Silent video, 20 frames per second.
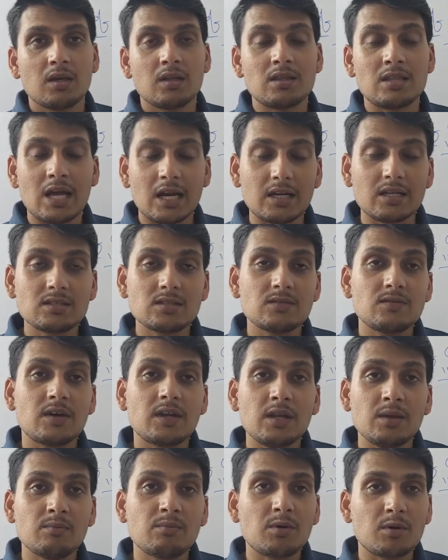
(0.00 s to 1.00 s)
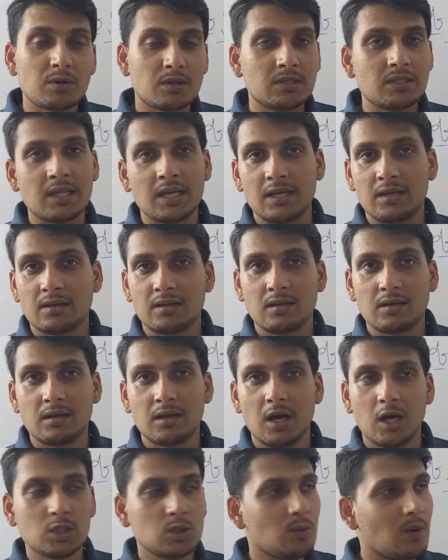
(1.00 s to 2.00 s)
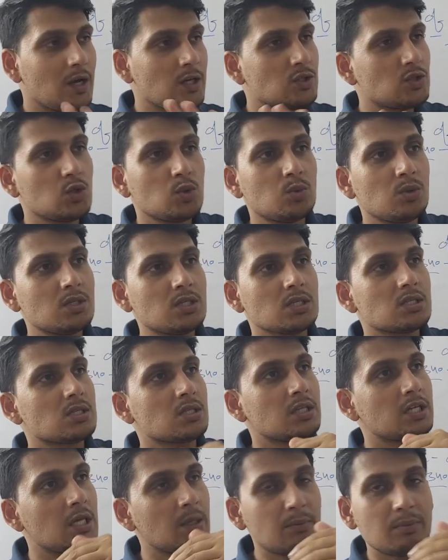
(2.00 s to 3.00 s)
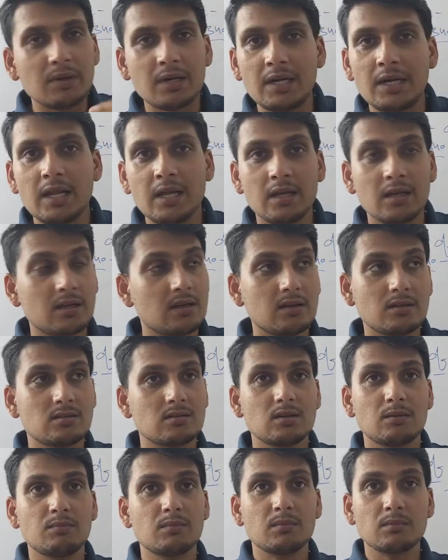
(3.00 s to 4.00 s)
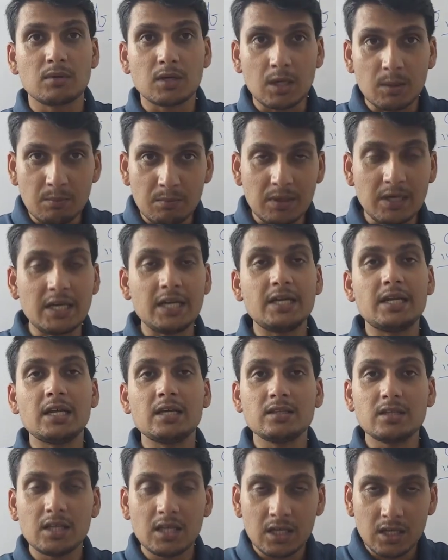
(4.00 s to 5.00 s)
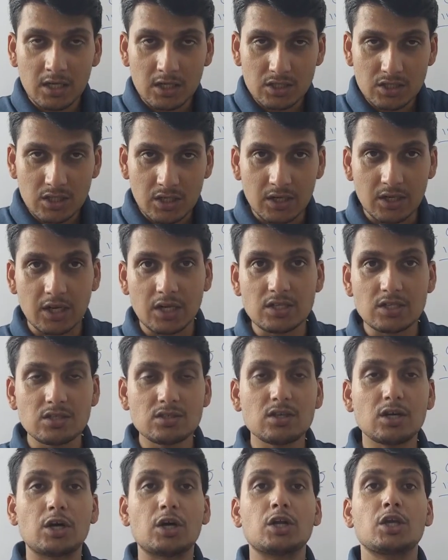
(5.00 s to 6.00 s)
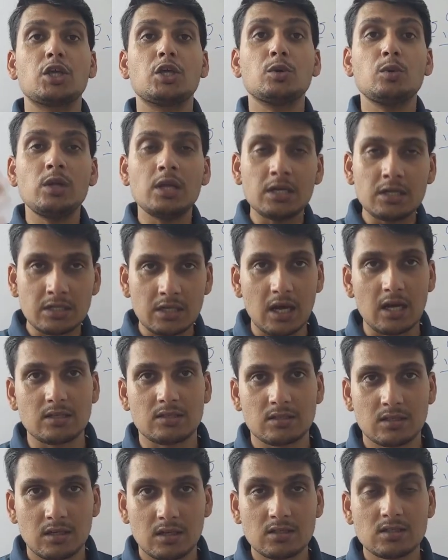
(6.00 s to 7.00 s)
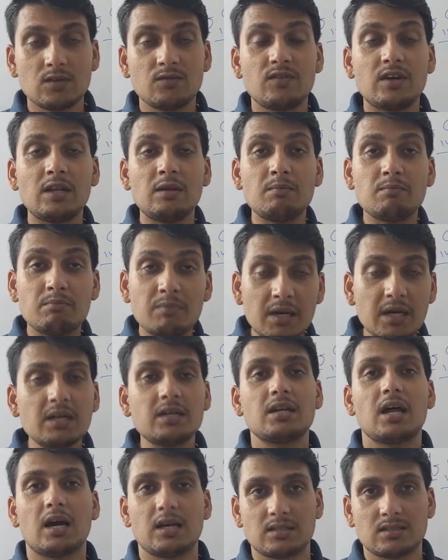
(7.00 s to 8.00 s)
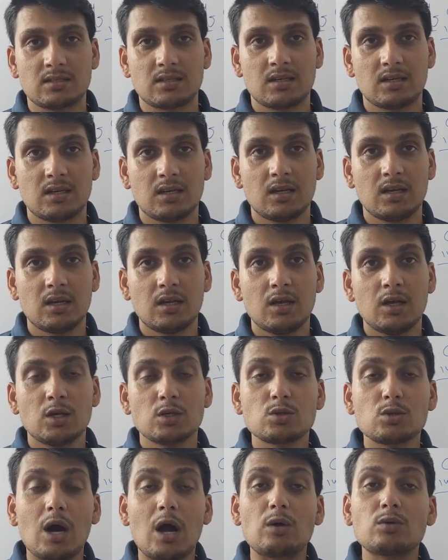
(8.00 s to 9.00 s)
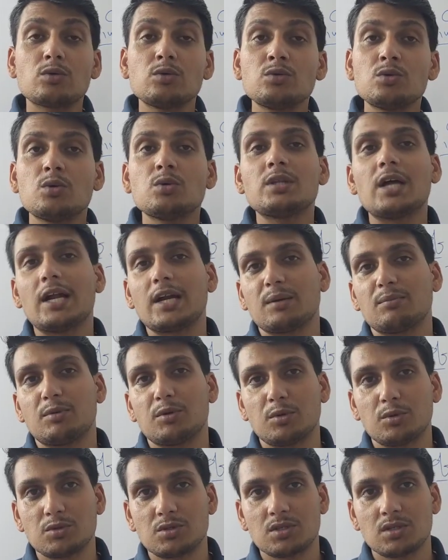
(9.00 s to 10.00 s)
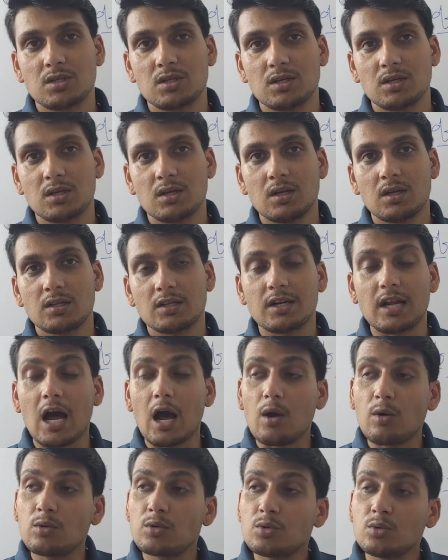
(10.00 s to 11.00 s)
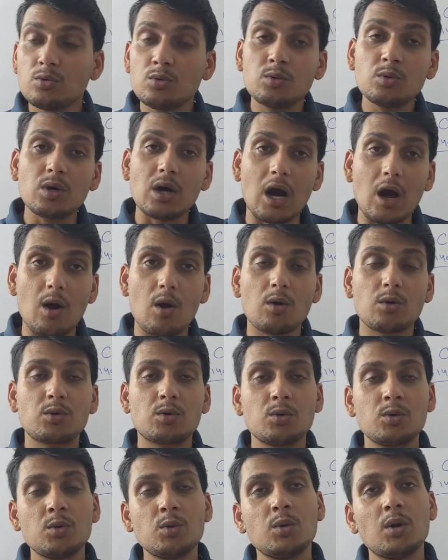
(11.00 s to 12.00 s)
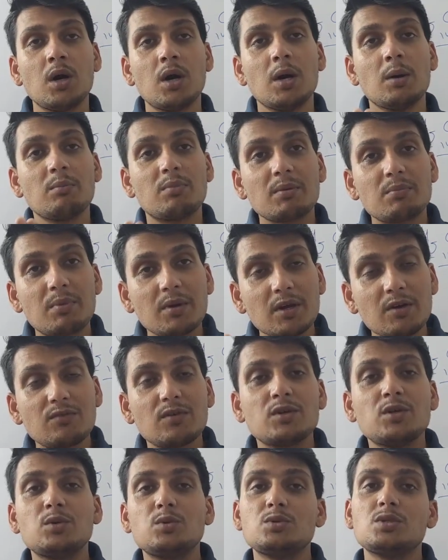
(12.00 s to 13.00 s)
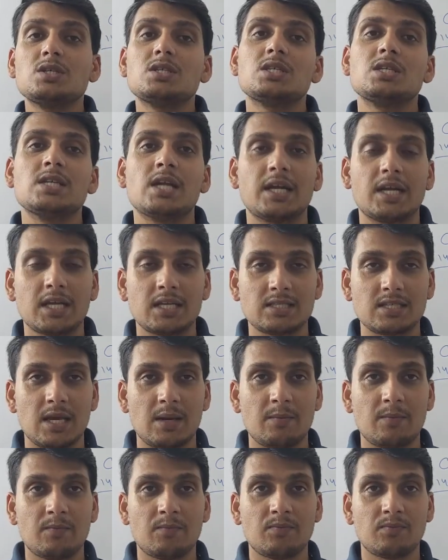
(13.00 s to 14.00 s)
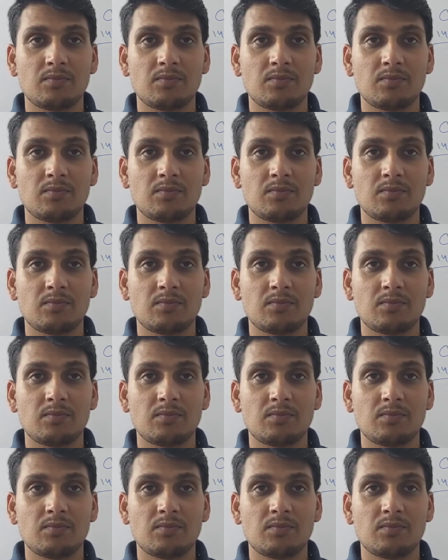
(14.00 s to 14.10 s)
That is a very important thing. Otherwise you will just keep reading. It's completing the English literature is a Herculean task, it's a very big task. So how to know that approach, that how to prepare for UGC NET exam,